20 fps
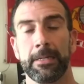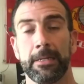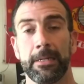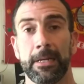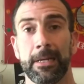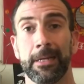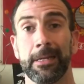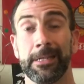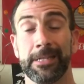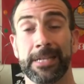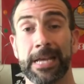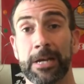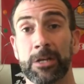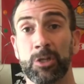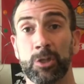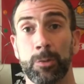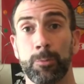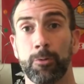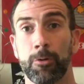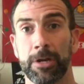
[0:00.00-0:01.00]
and, and it's
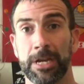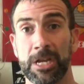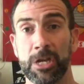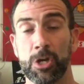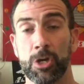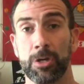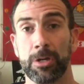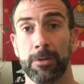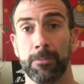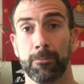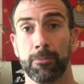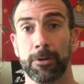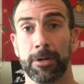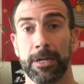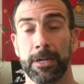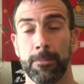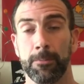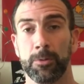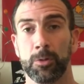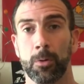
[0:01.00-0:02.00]
actually pretty good and
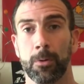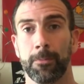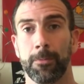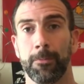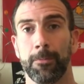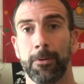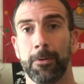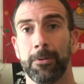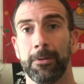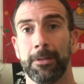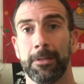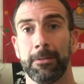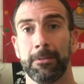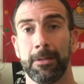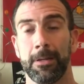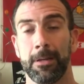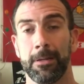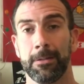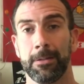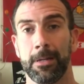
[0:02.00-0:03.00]
pretty absorbable
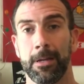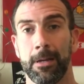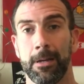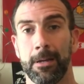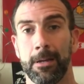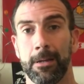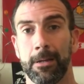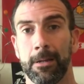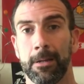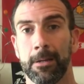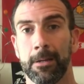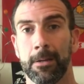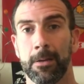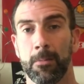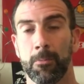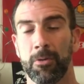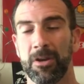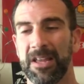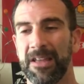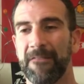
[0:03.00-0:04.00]
and, and uh,
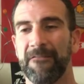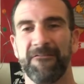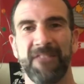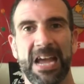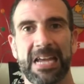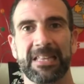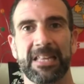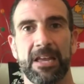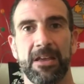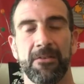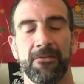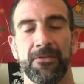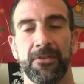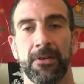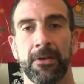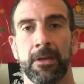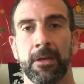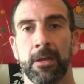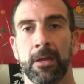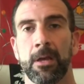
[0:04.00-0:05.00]
pretty effective.
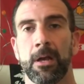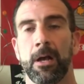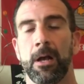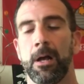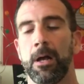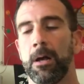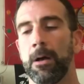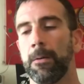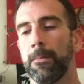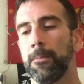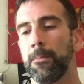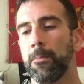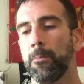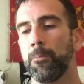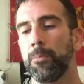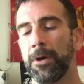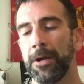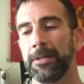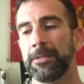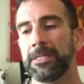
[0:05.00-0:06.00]
Um,
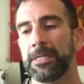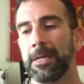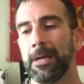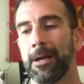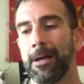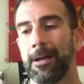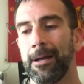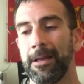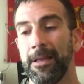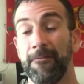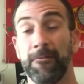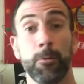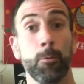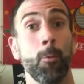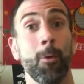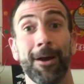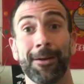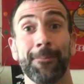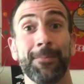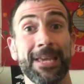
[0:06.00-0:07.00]
but uh, if you
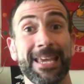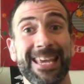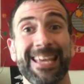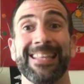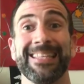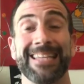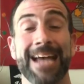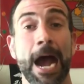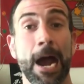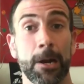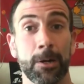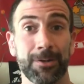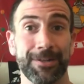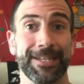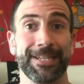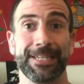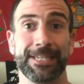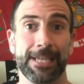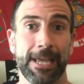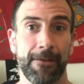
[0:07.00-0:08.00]
want to be
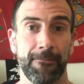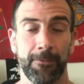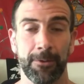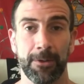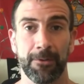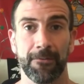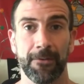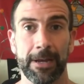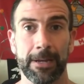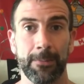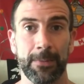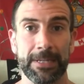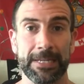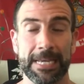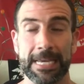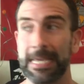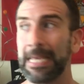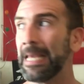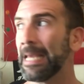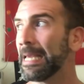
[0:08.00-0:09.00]
entirely safe with your vitamin
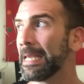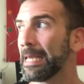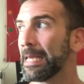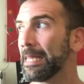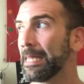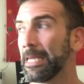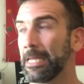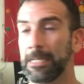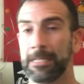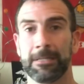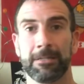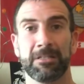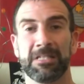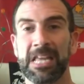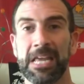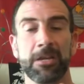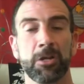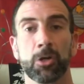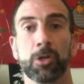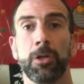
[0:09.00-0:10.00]
D, then
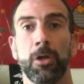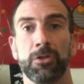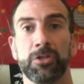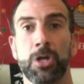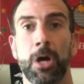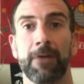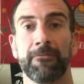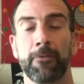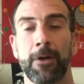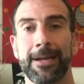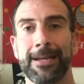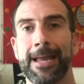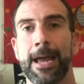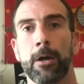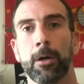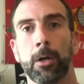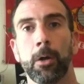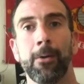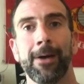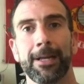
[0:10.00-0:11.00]
take your clothes off right
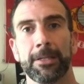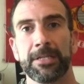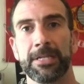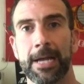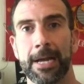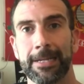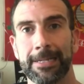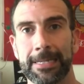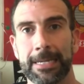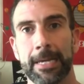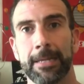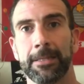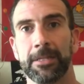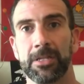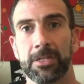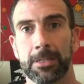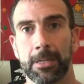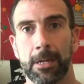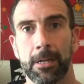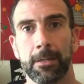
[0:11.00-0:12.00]
now, go outside and get in
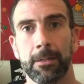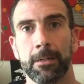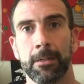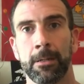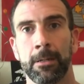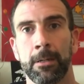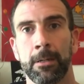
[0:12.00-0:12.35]
the sun.